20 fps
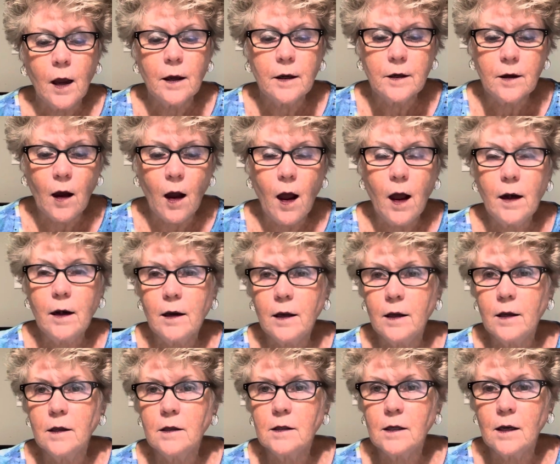God
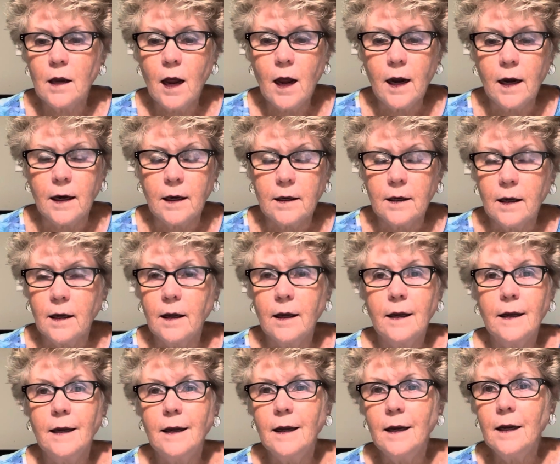is light.
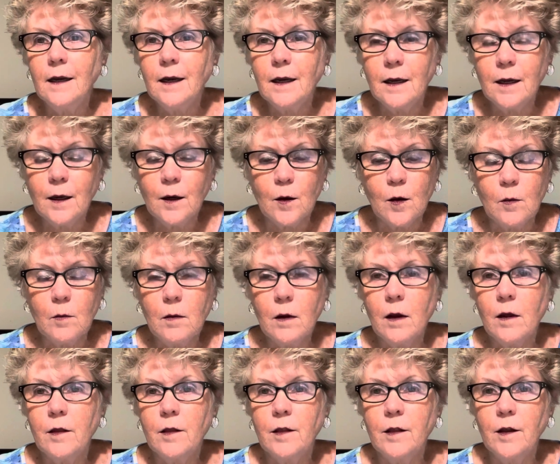In
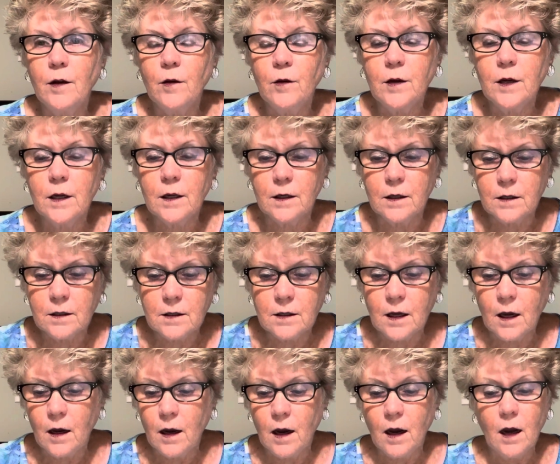him, there is
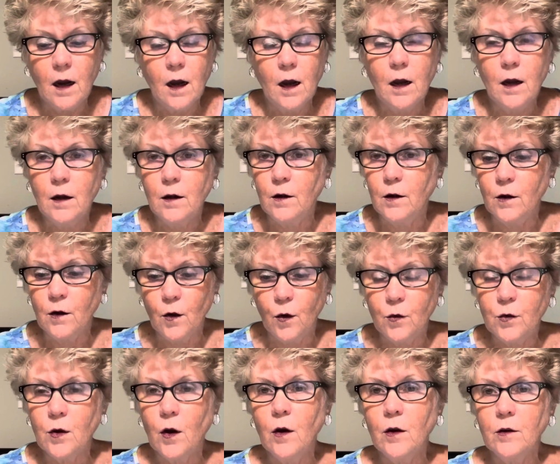no
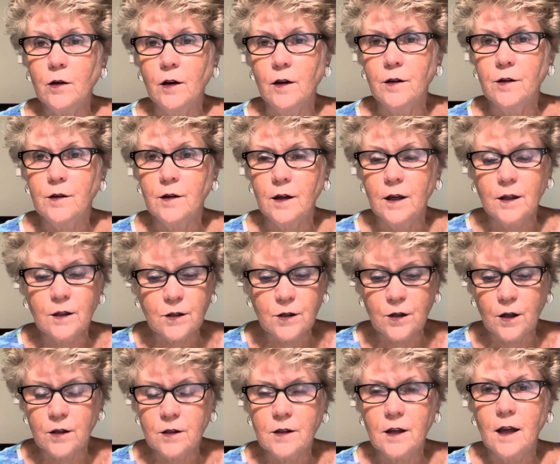darkness. It's
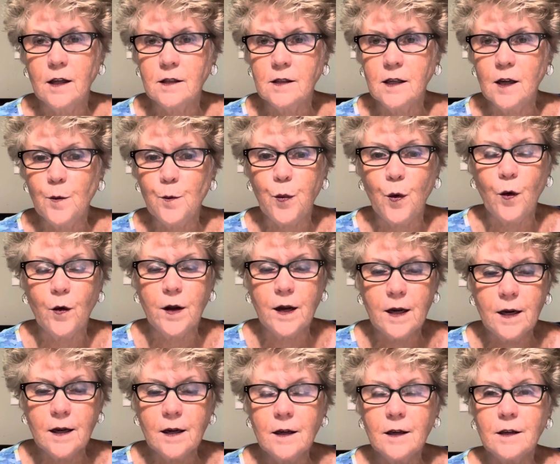just that simple.
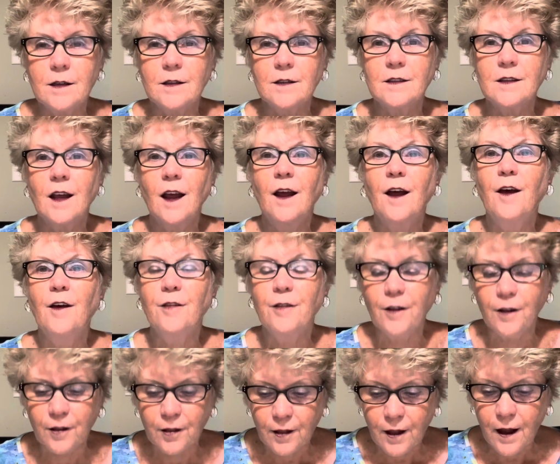He is the
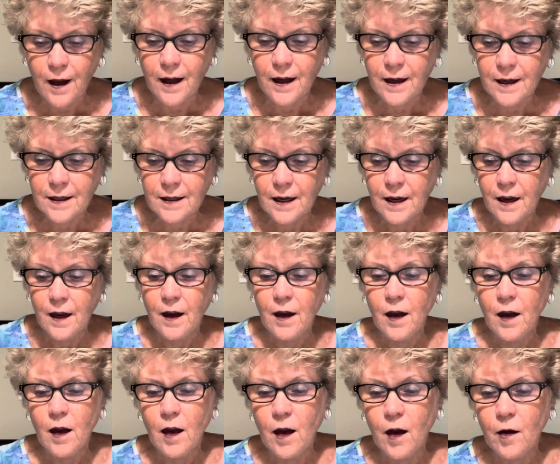light
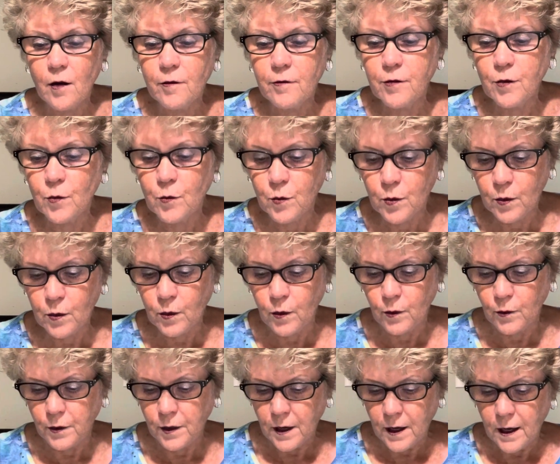of the
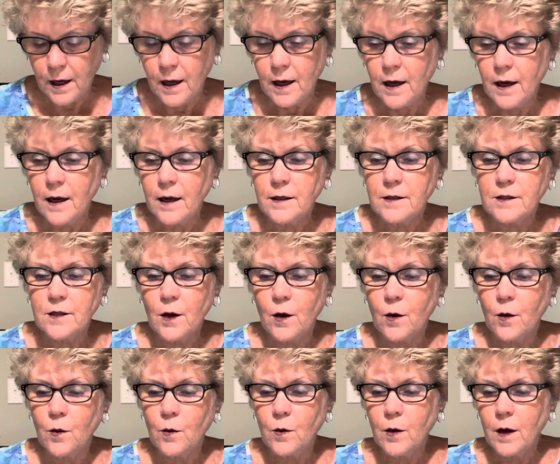world.
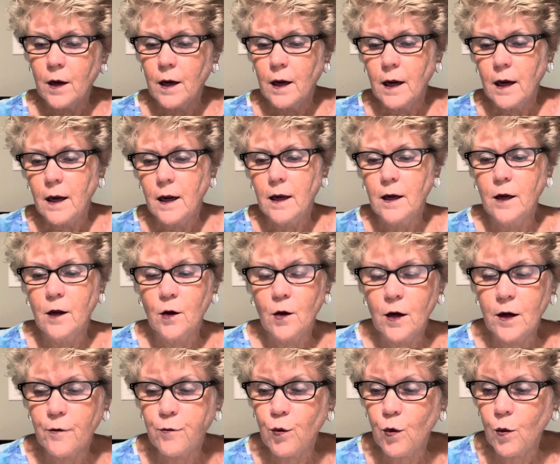So, you know,
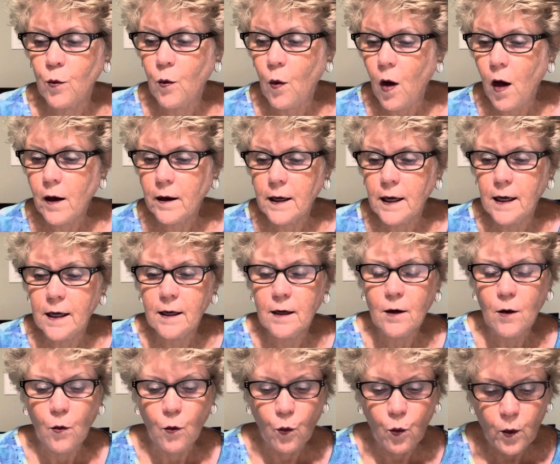if we're
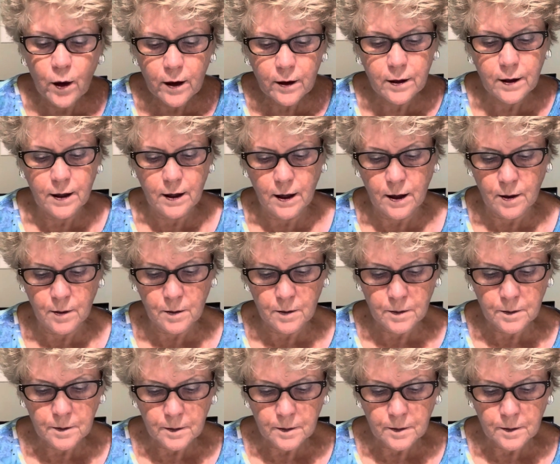walking with him,